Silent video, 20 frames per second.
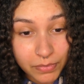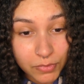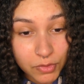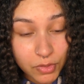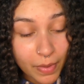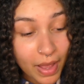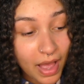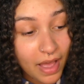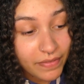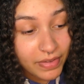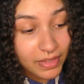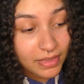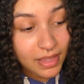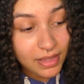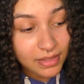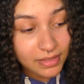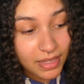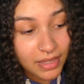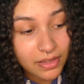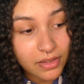So having
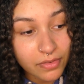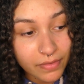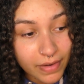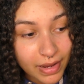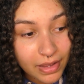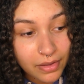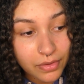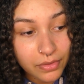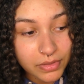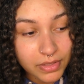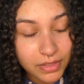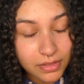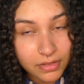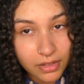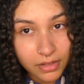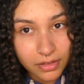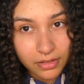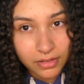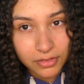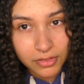that scent around is
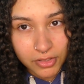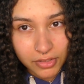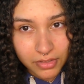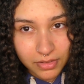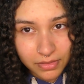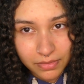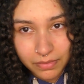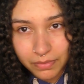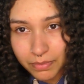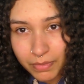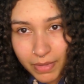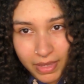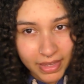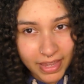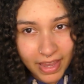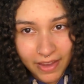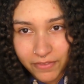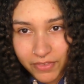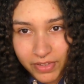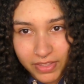gonna just
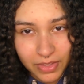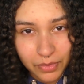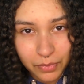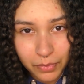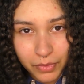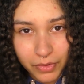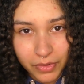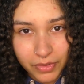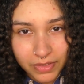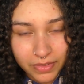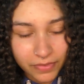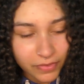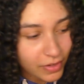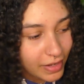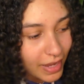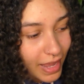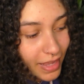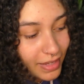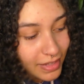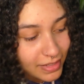make everything worse. If your
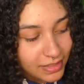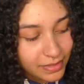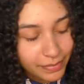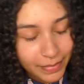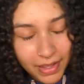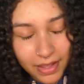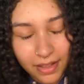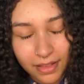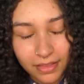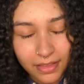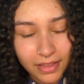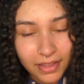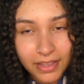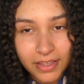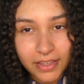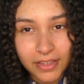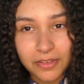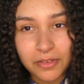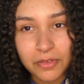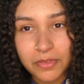cat can smell,
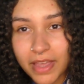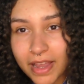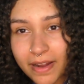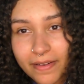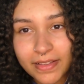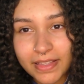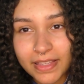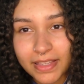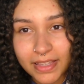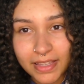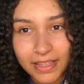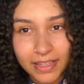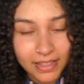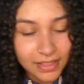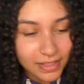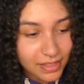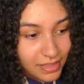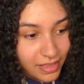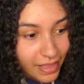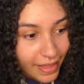you know, they're in heat,
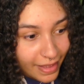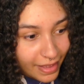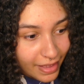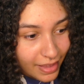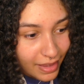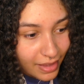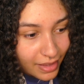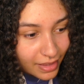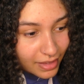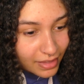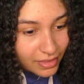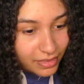it's there.